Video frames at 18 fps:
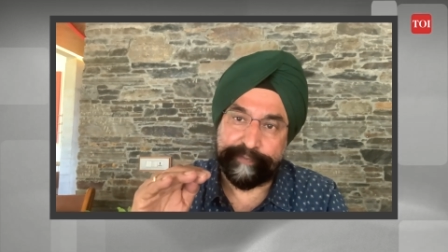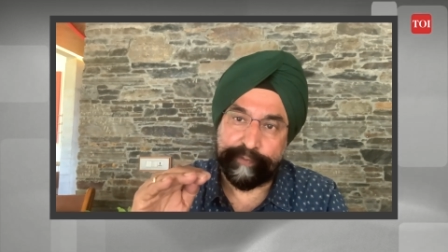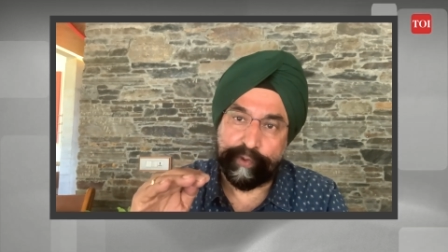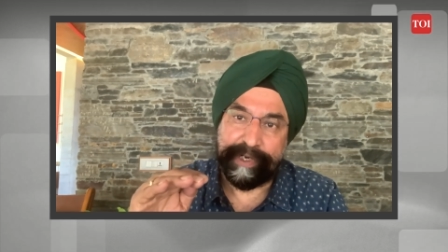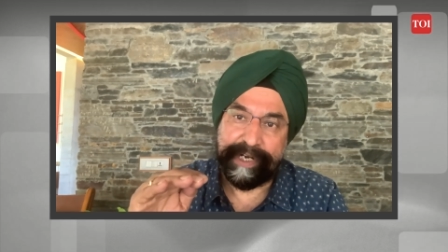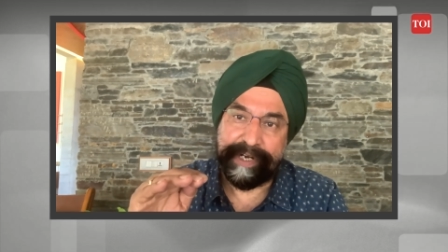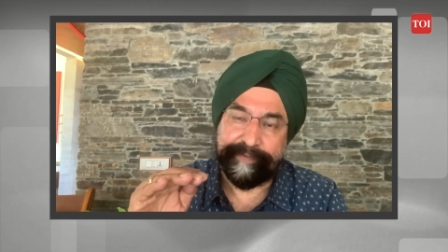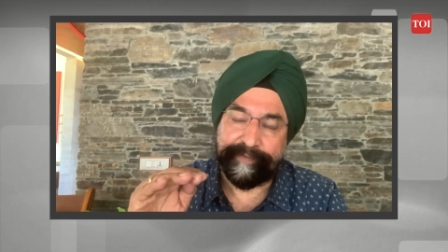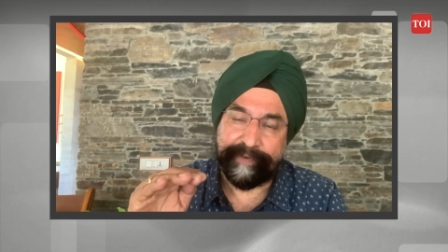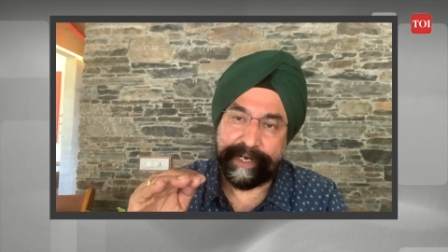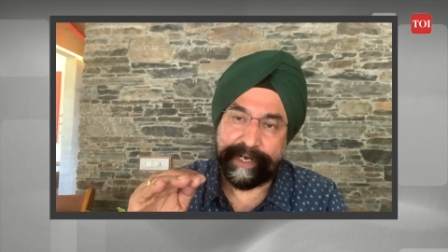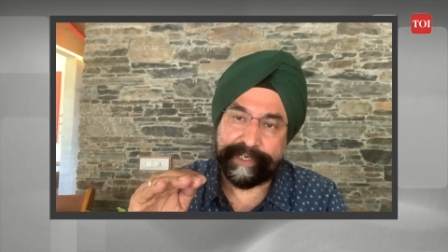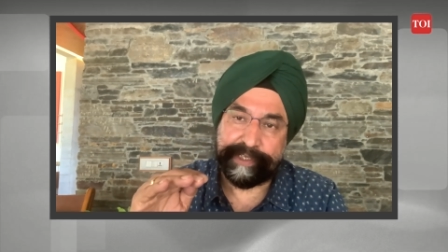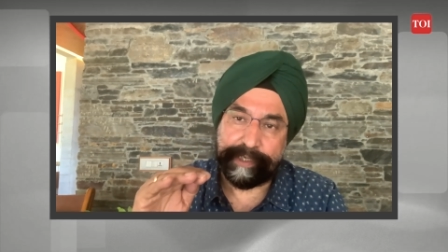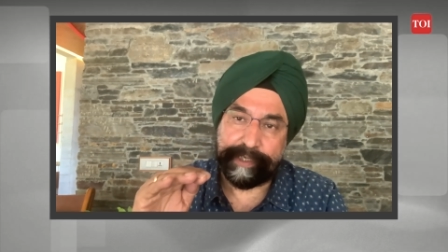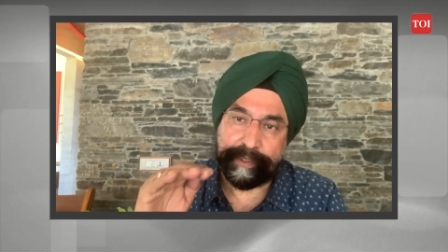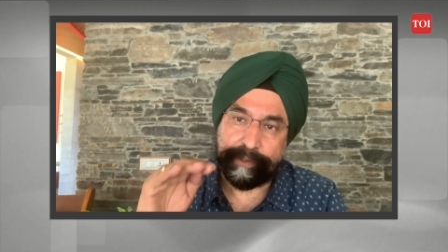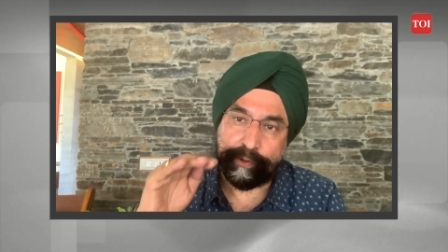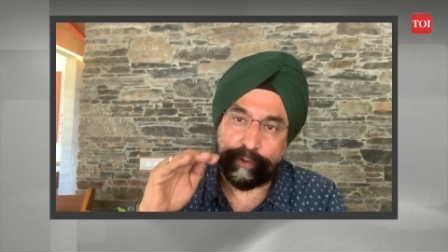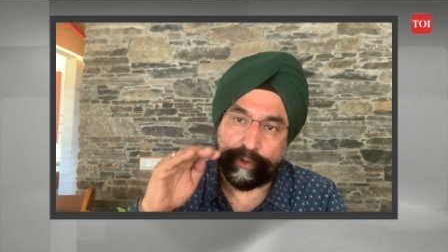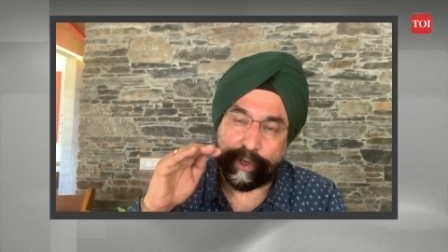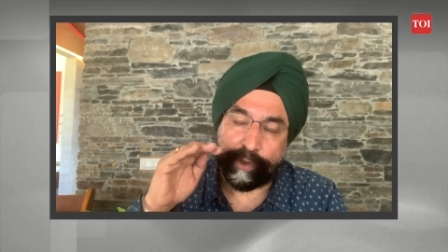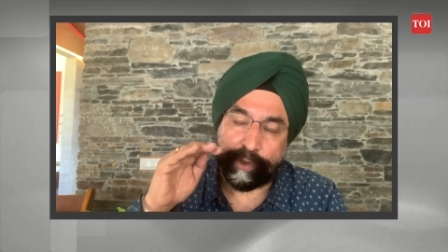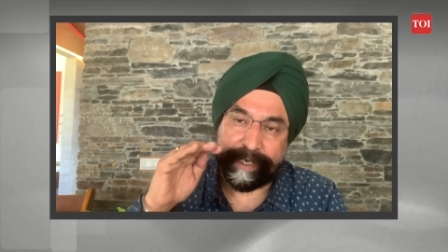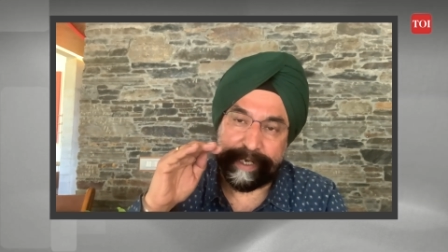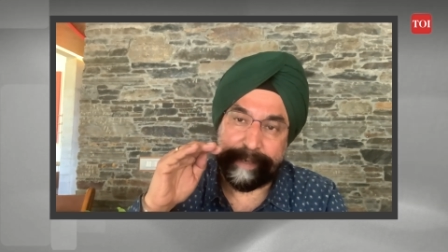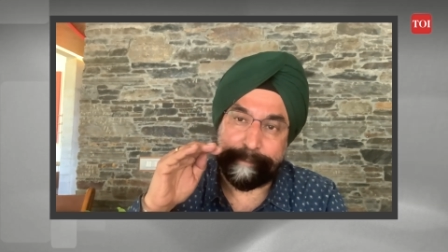food inflation, you
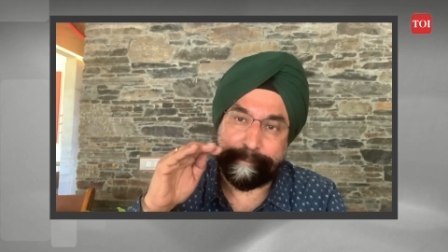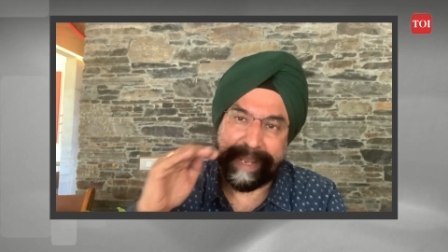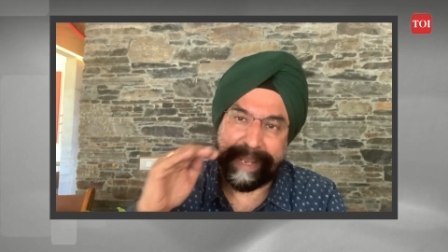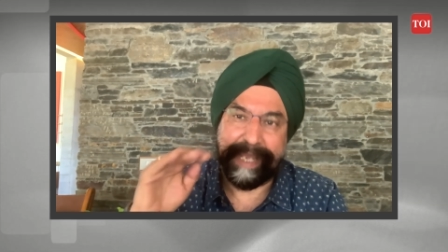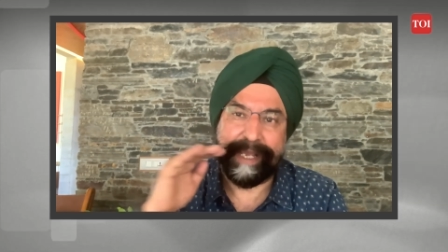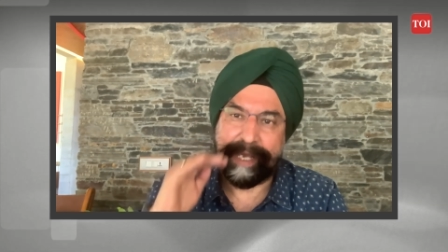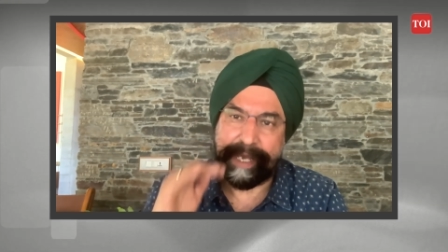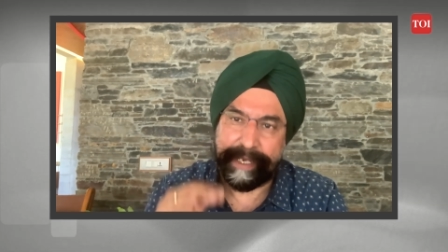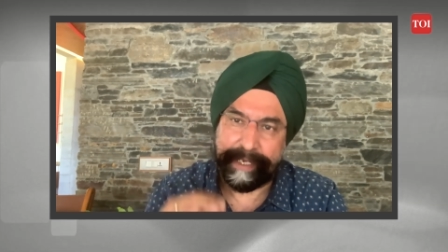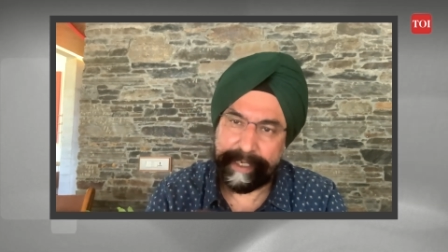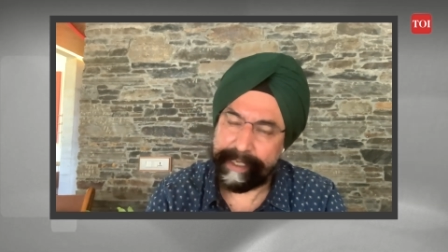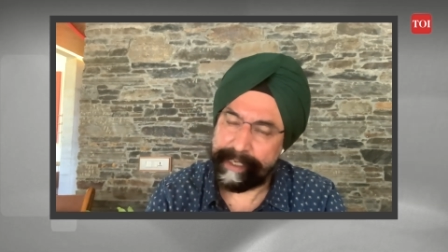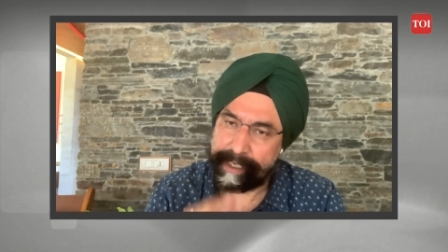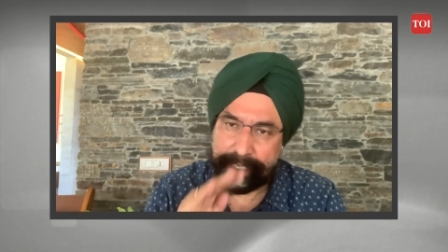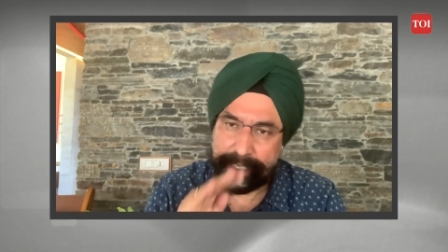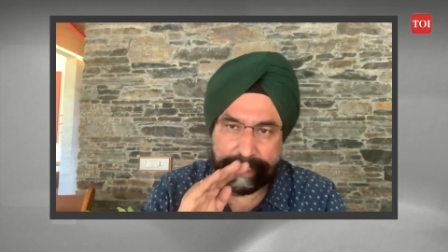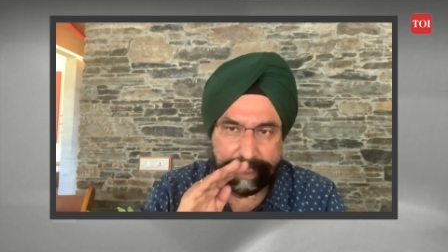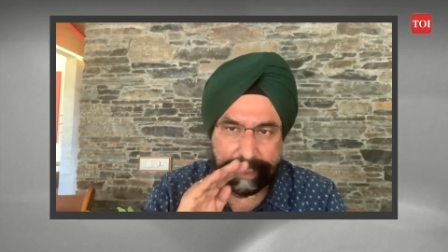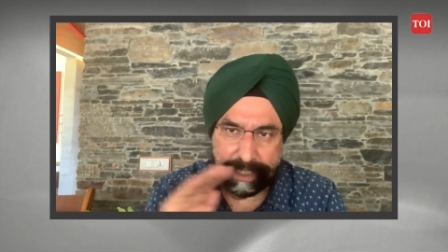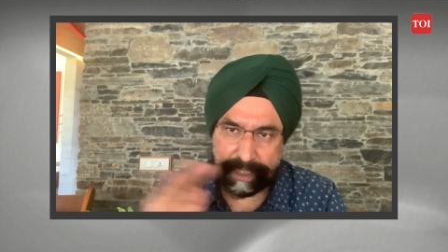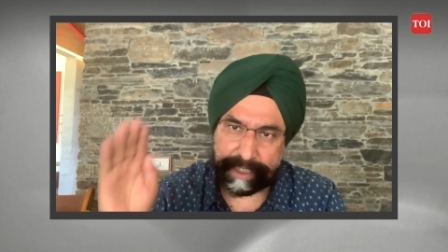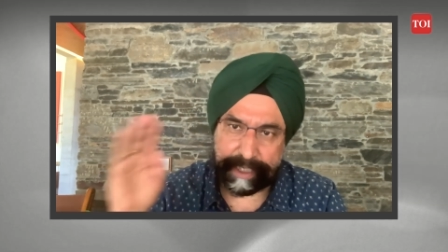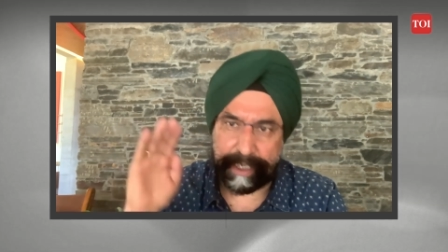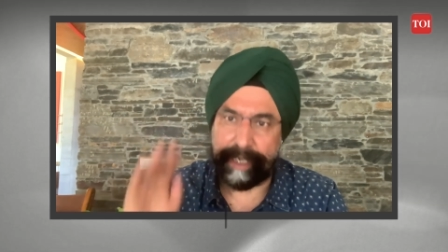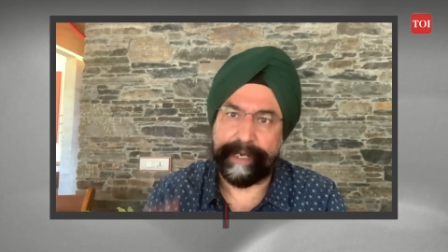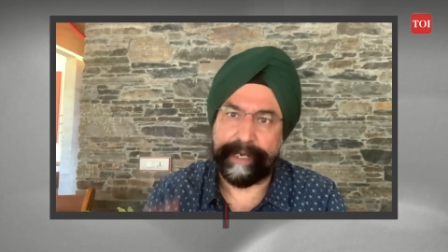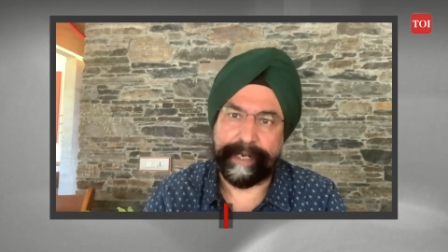talk it mahangai, is
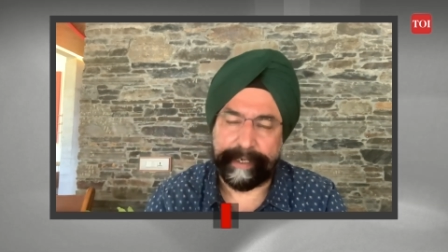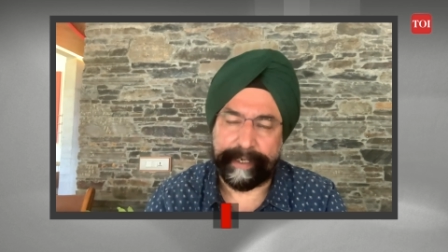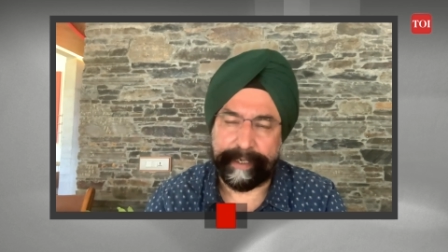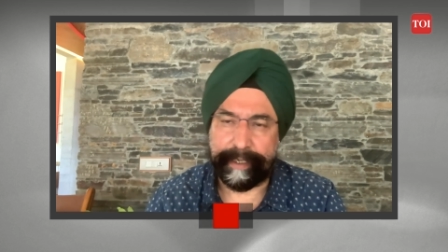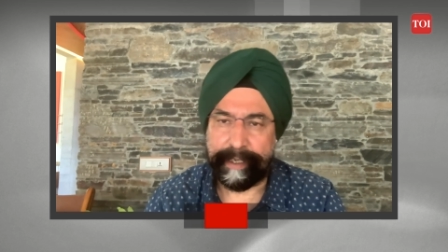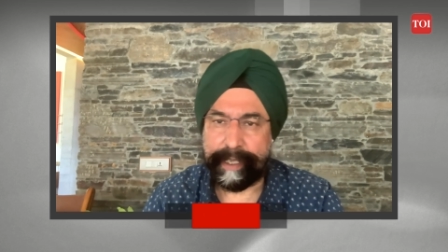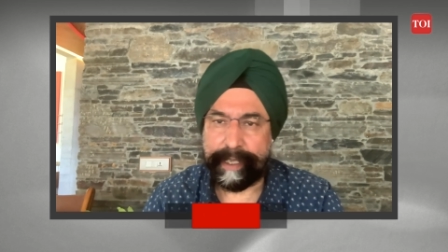correct.